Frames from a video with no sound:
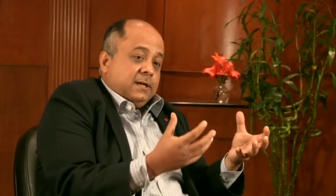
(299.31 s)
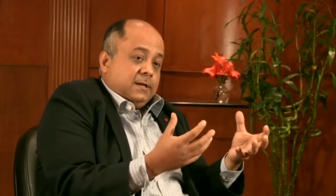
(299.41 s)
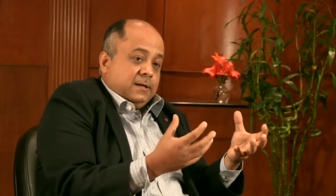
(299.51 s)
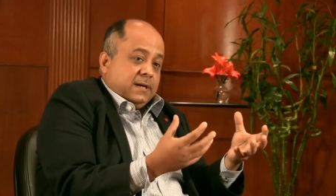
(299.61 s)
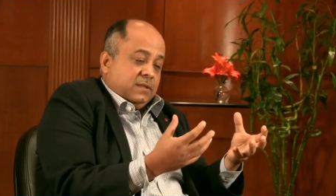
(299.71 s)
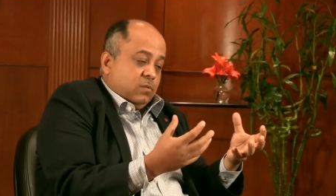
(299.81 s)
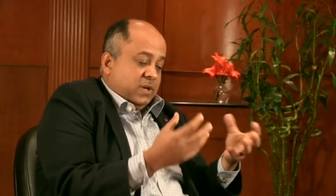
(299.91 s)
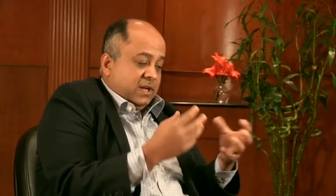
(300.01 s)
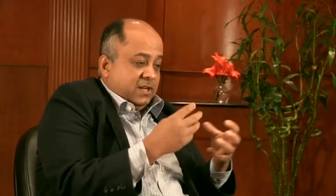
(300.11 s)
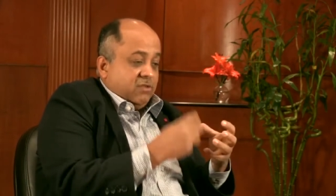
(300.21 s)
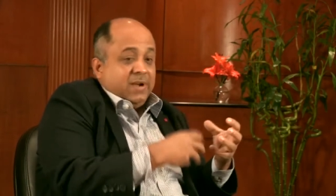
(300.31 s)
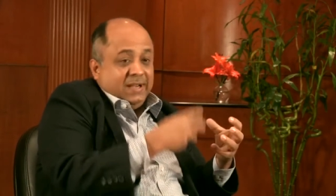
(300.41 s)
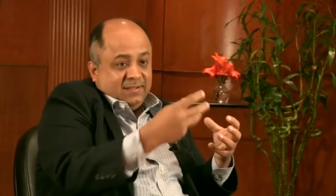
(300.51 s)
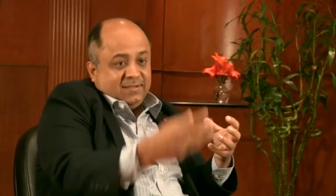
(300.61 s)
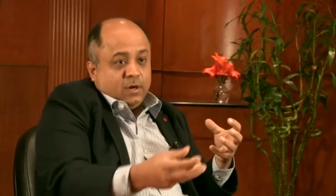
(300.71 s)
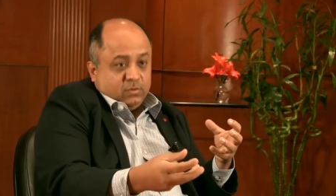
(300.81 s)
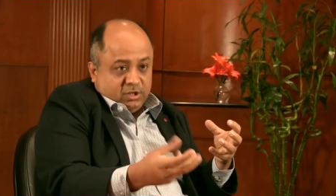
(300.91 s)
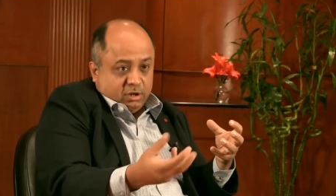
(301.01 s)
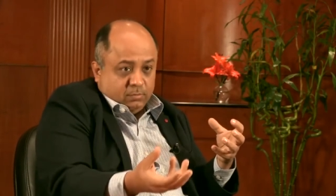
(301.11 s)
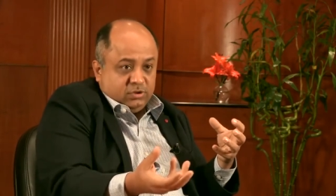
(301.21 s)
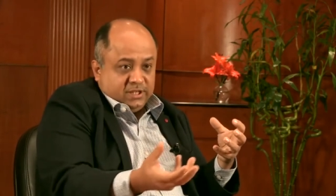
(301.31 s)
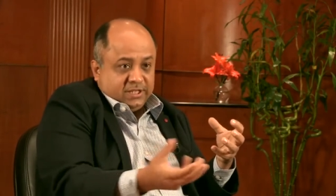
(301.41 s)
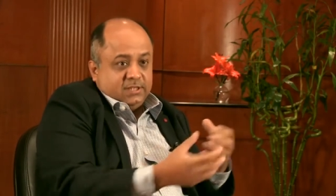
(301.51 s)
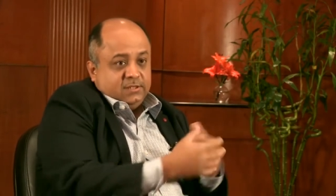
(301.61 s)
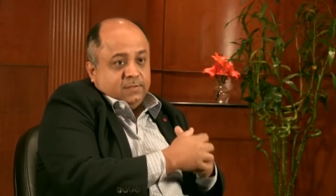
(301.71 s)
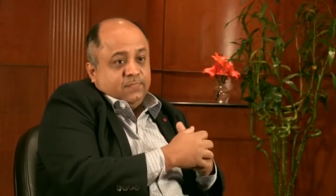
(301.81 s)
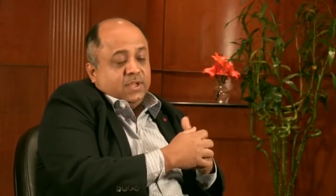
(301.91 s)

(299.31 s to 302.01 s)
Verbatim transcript: uh, and the way it renders out an object, uh,